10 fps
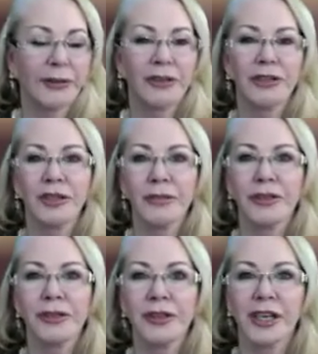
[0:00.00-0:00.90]
between the
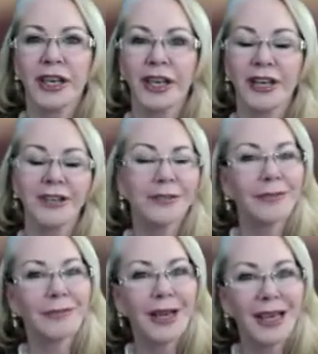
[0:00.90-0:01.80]
moon and
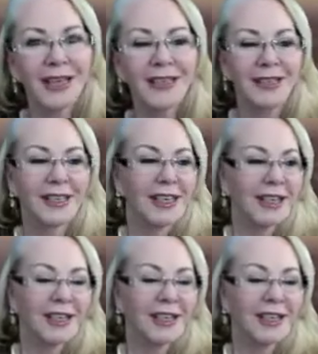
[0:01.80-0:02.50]
Mars.